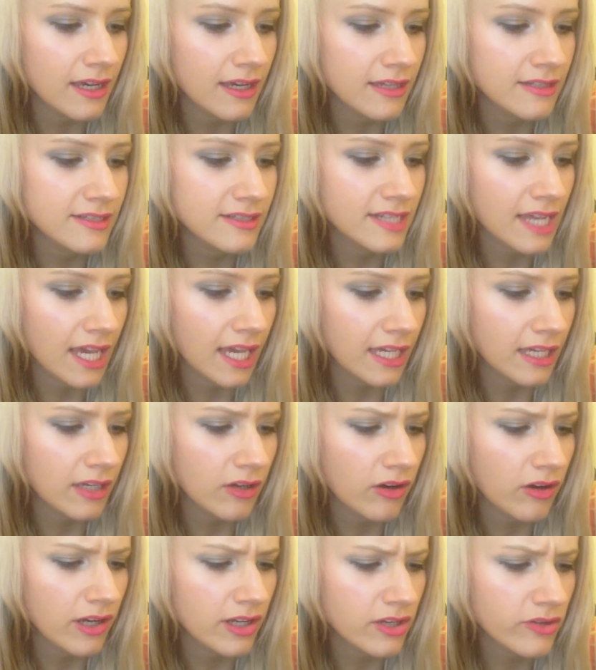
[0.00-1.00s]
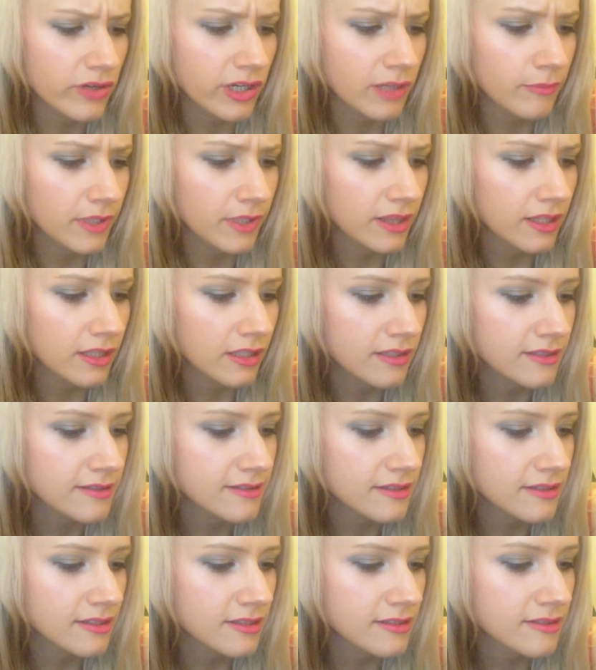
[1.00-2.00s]
a day eye cream, I think it
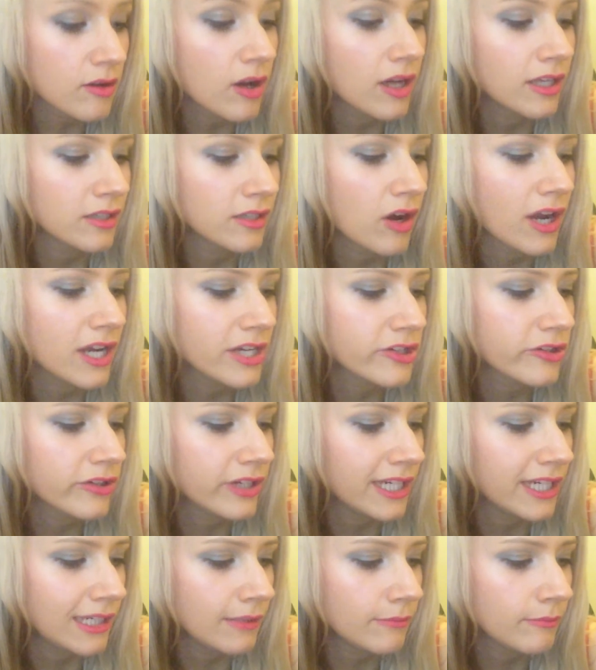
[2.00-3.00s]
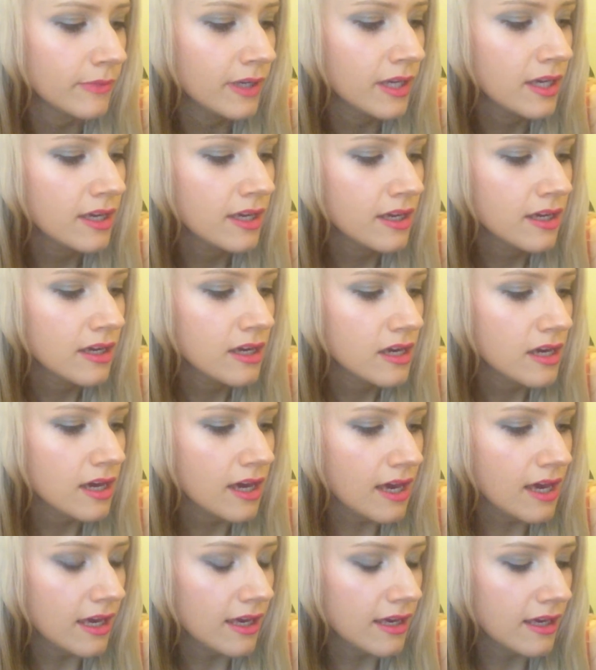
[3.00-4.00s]
says, an eye cream,
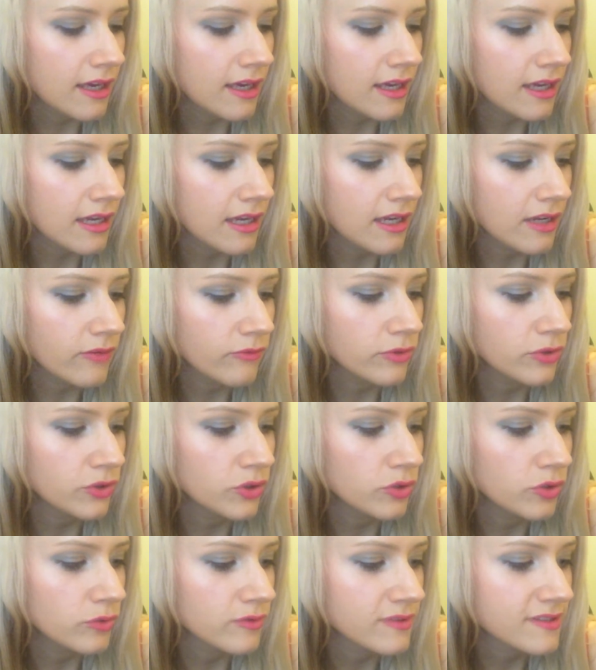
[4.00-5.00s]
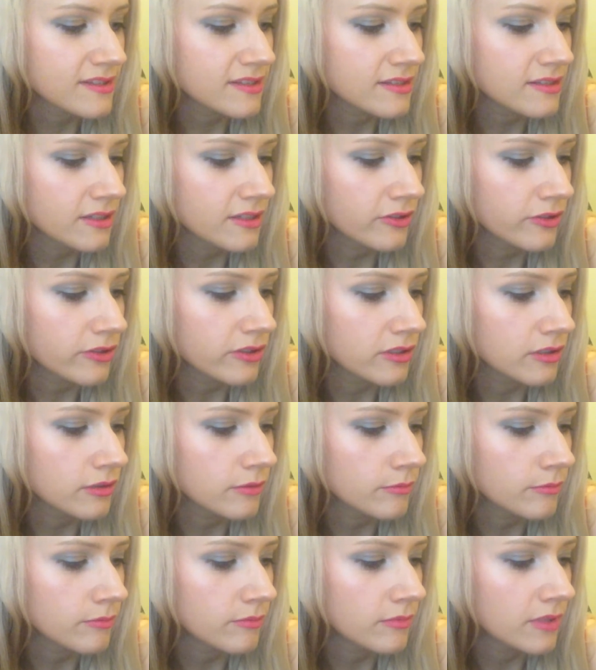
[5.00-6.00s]
a renewal
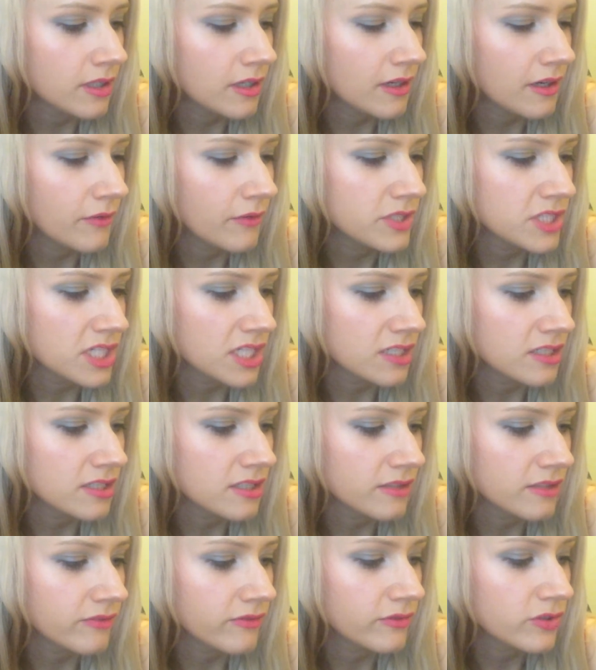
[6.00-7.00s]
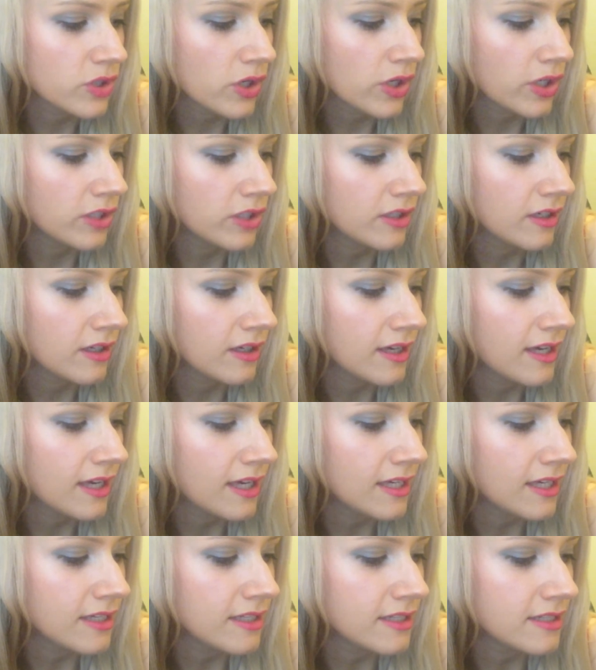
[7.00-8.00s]
serum, a regenerative toner,
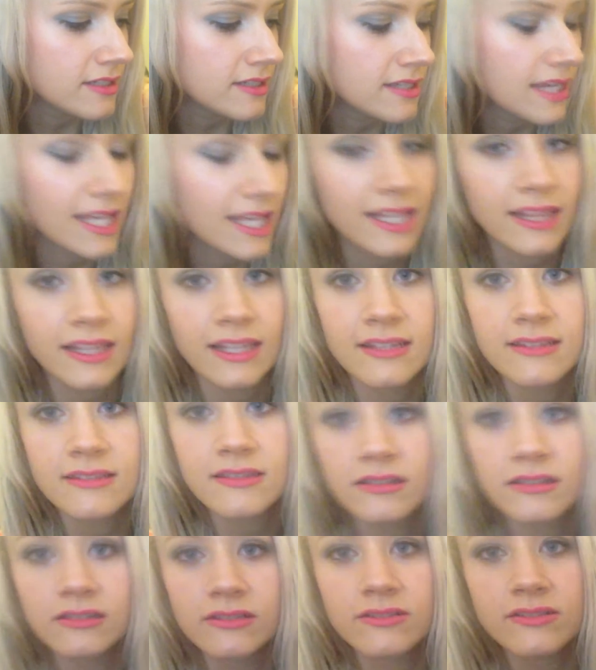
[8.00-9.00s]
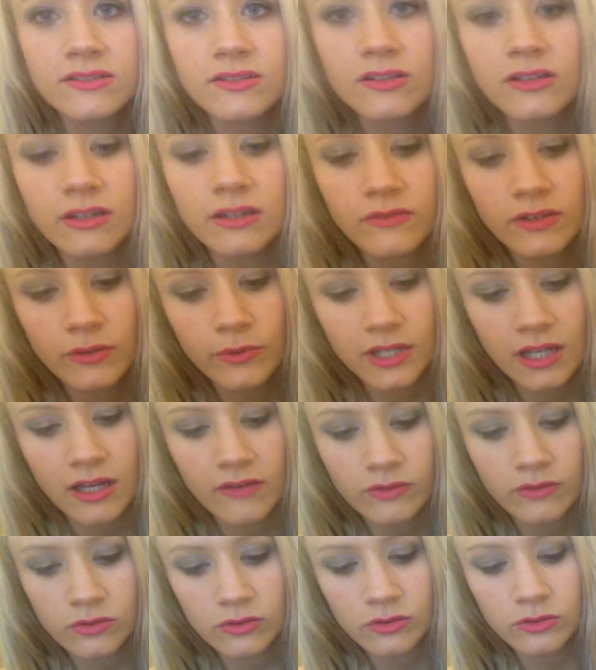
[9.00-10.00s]
and a cleanser. So if you want to
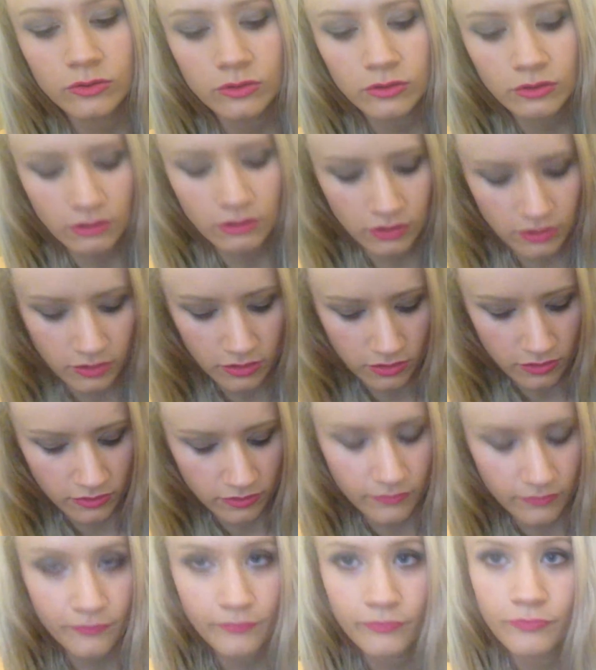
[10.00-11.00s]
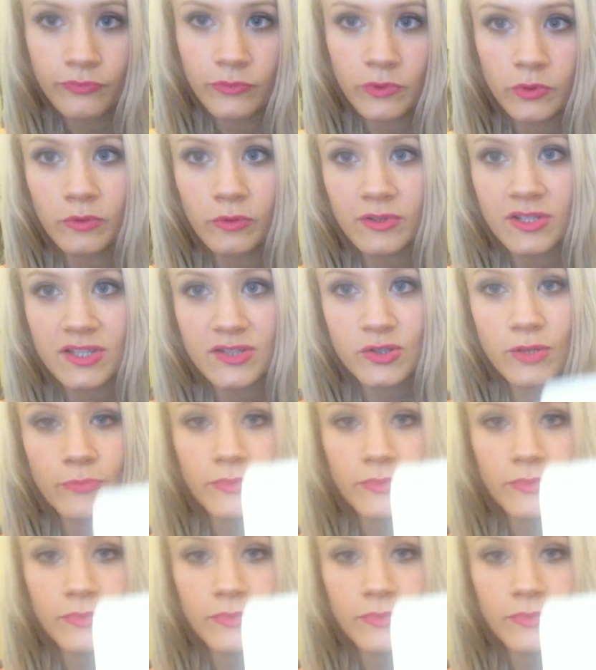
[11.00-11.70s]
have a look, I just